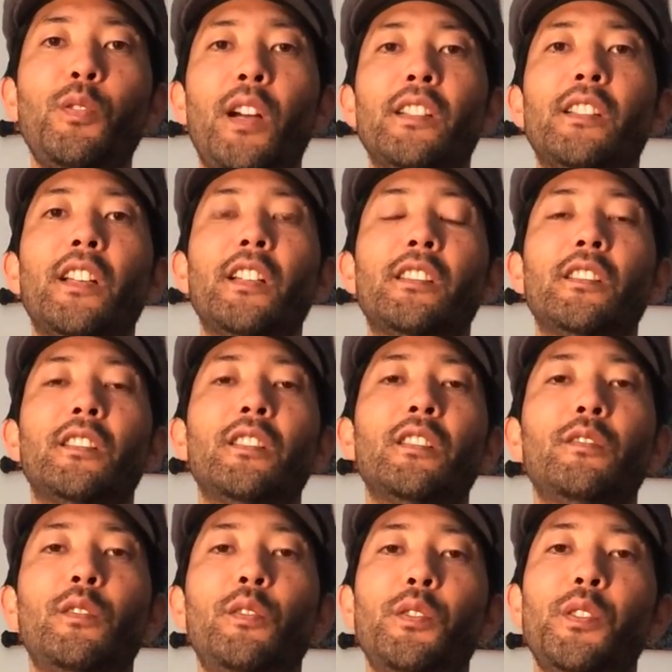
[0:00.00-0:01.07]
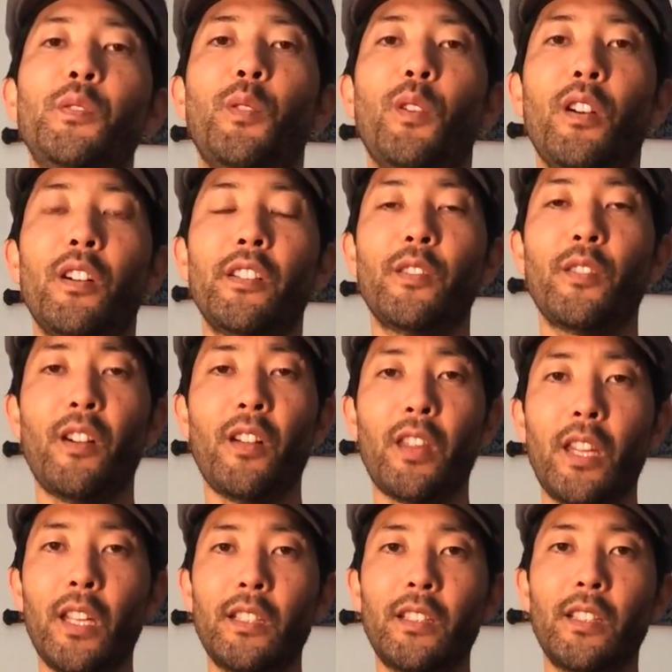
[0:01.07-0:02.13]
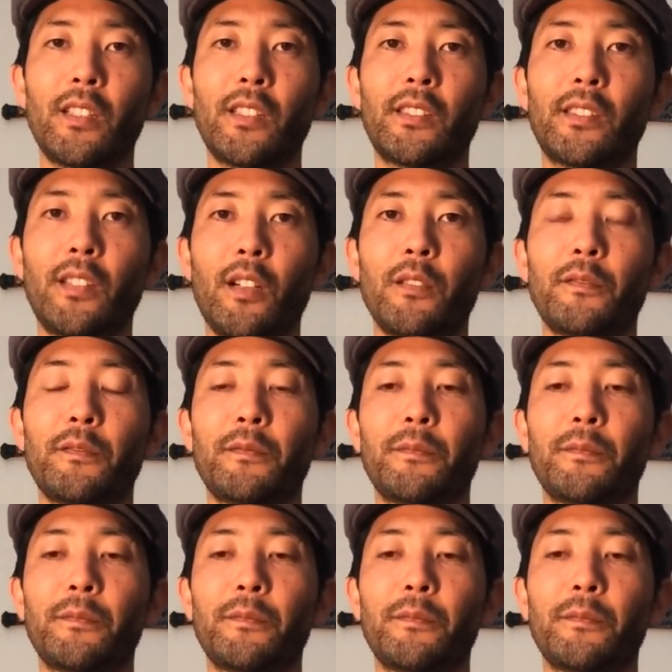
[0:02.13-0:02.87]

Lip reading: identity of who you are, your authentic self.